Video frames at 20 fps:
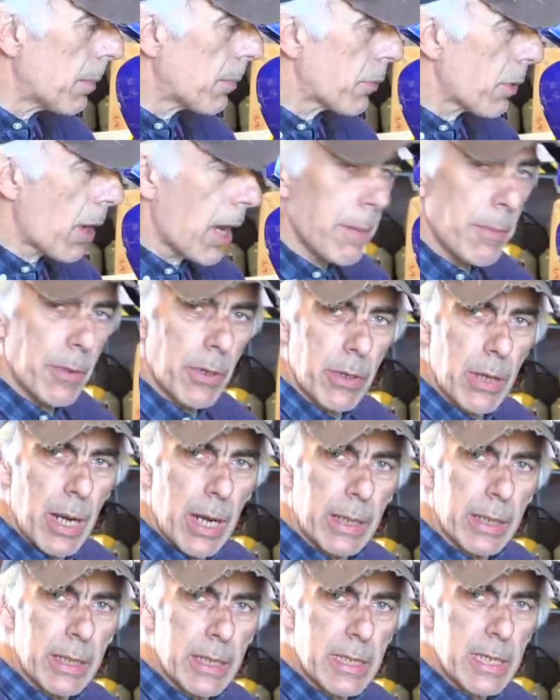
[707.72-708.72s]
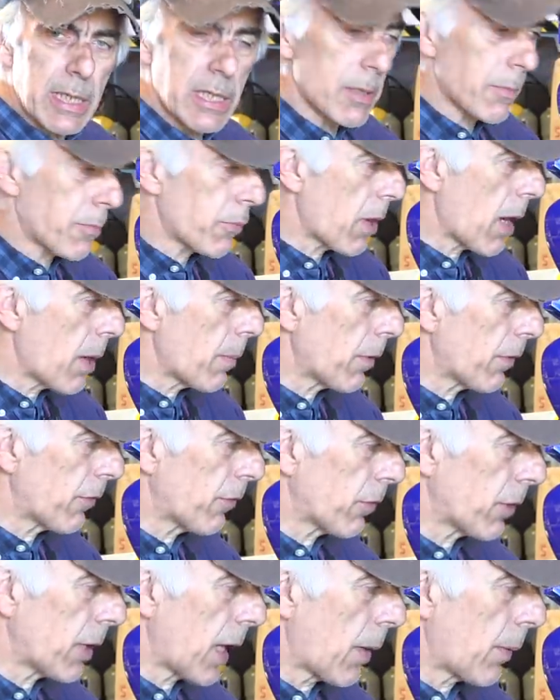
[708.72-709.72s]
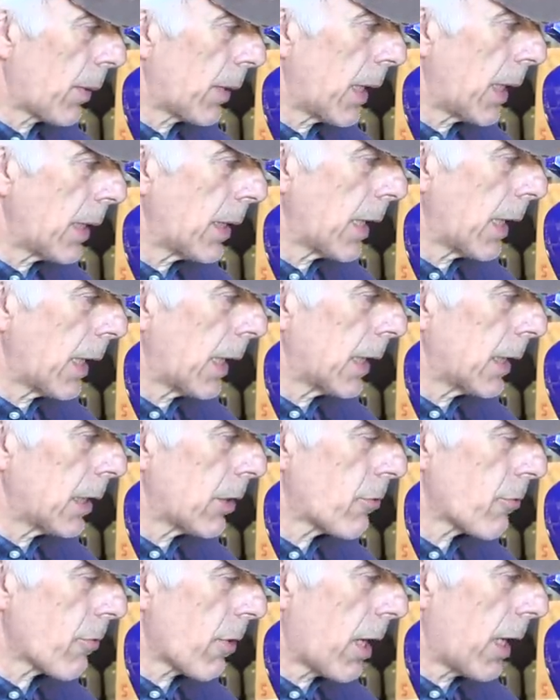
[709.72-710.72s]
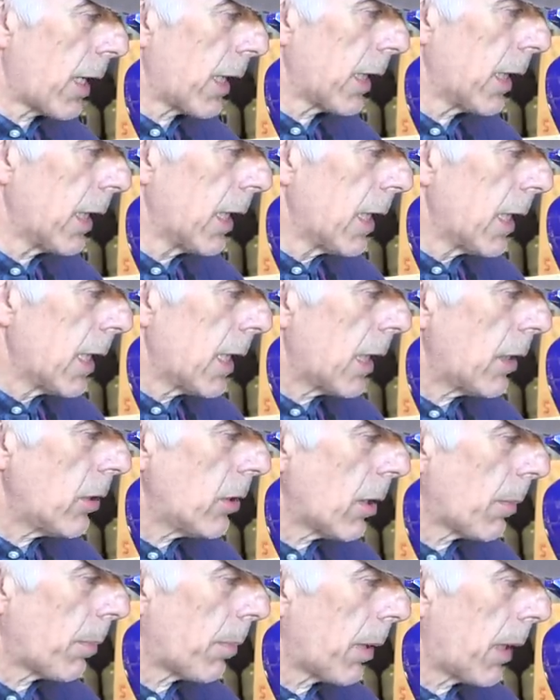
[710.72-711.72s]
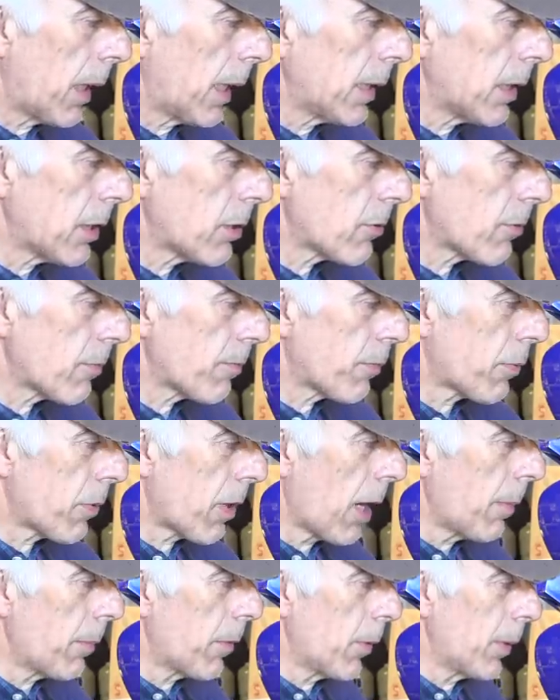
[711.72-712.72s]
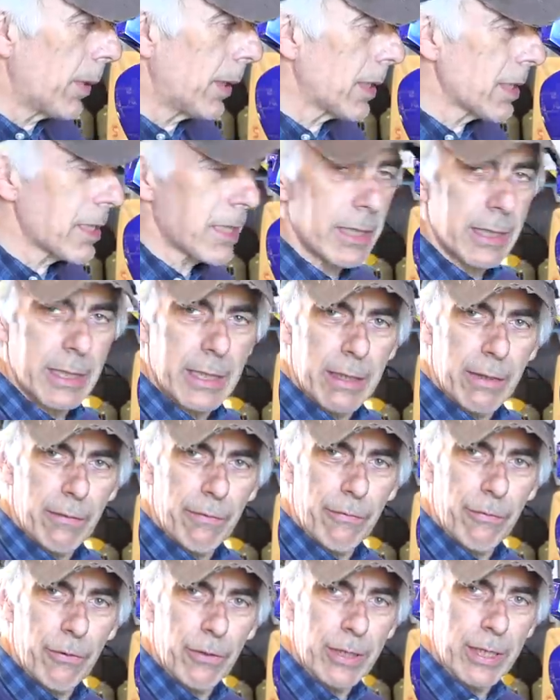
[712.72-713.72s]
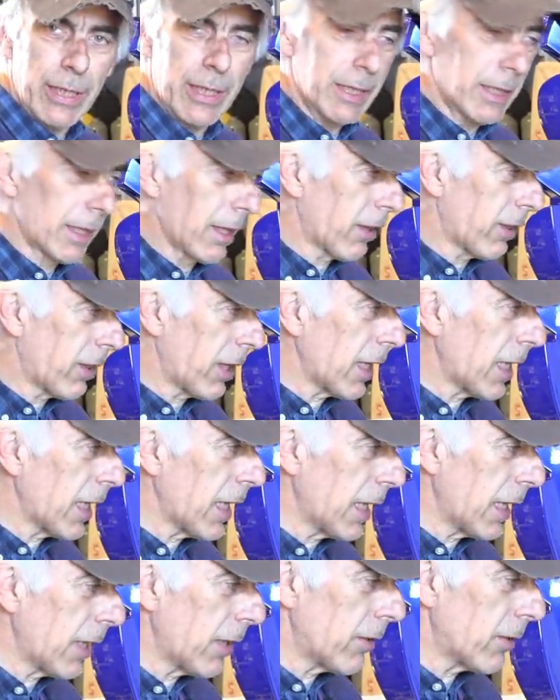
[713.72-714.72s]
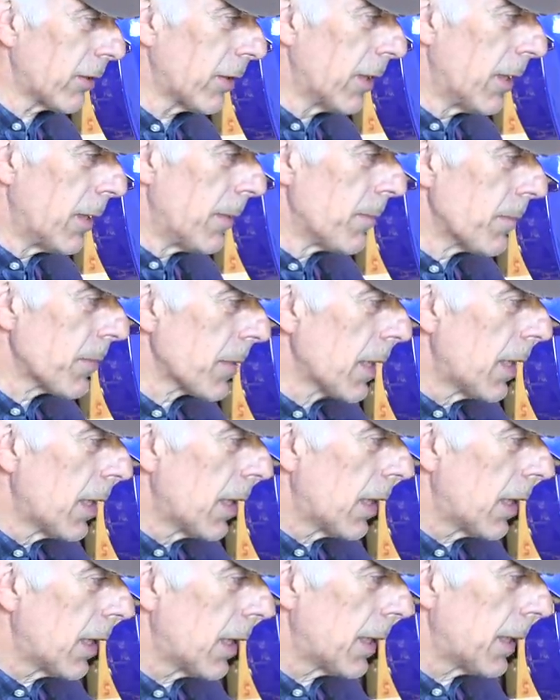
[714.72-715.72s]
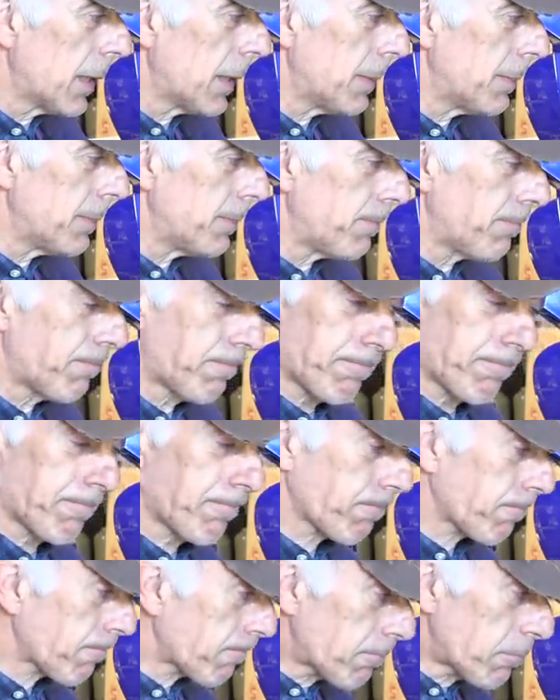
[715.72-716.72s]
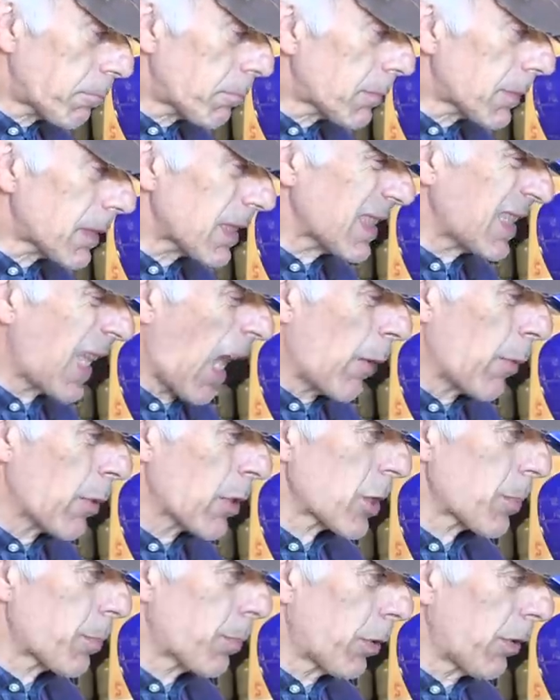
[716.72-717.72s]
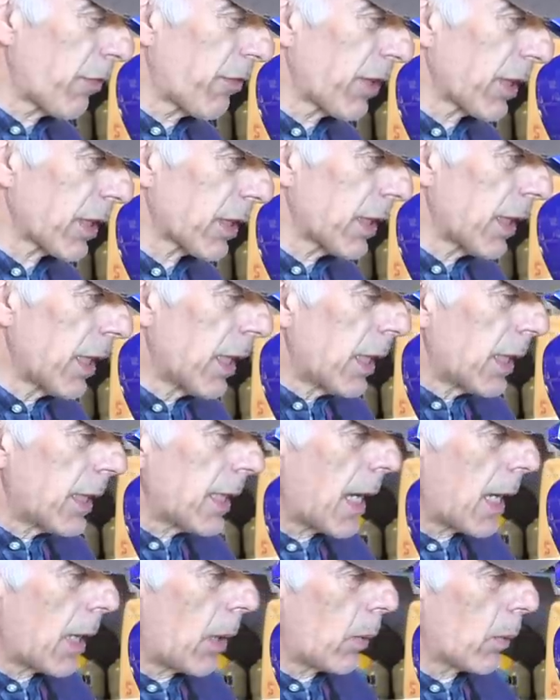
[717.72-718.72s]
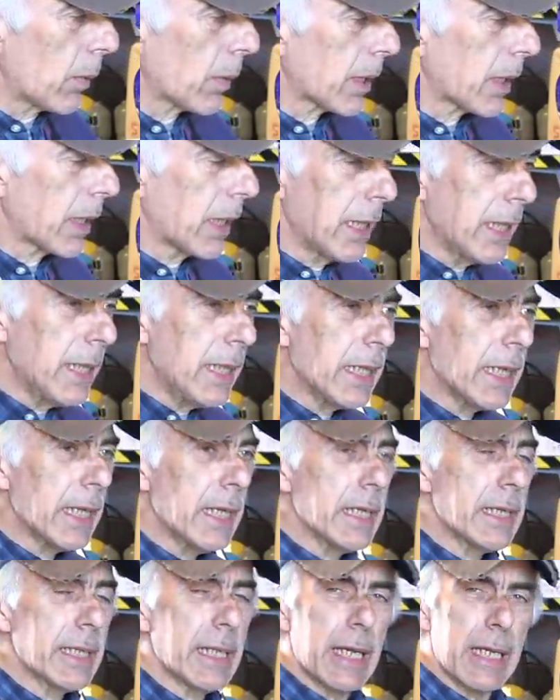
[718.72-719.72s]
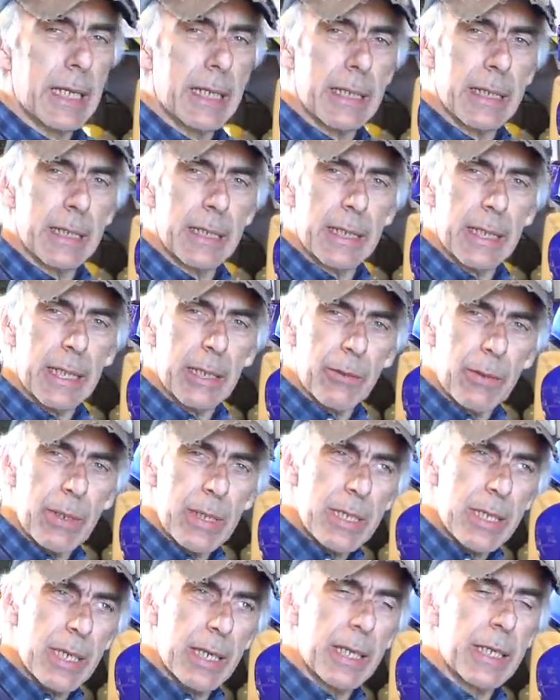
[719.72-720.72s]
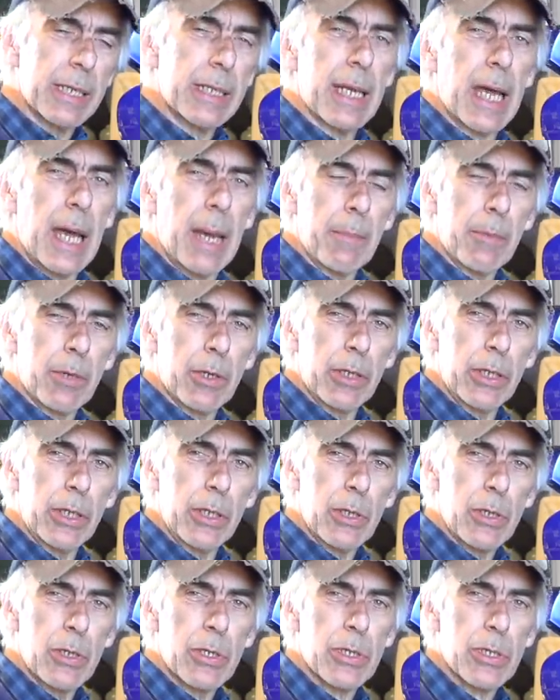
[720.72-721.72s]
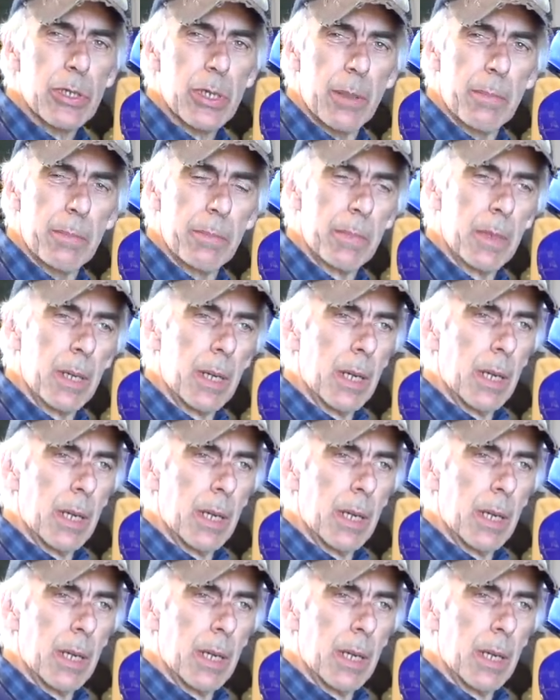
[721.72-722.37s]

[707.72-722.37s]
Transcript: primer, and this is the primer for that one, and then let it dry. And you apply the primer with this little funny little thingy here. That works perfect. Now, cleaning it and degreasing it, I'm going to use some